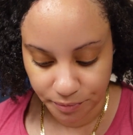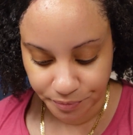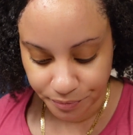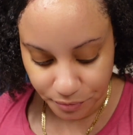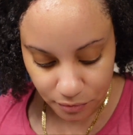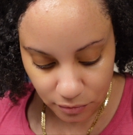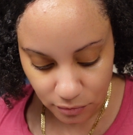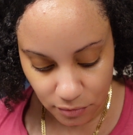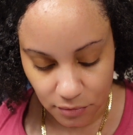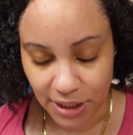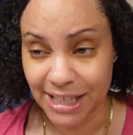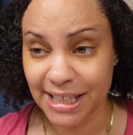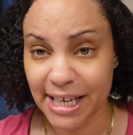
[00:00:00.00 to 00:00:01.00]

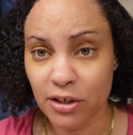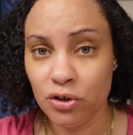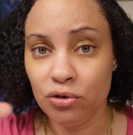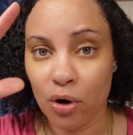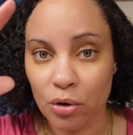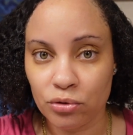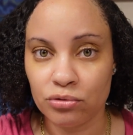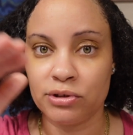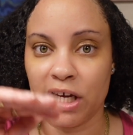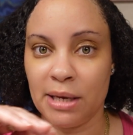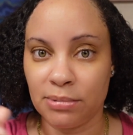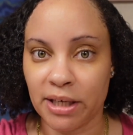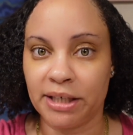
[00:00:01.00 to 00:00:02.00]
And then, you know, you
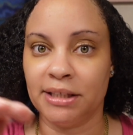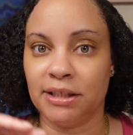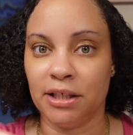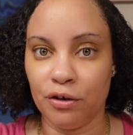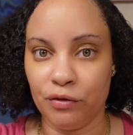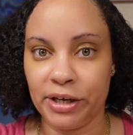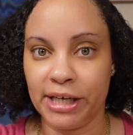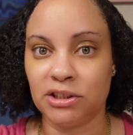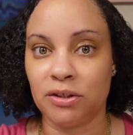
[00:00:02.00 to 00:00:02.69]
keep looking at the ingredients.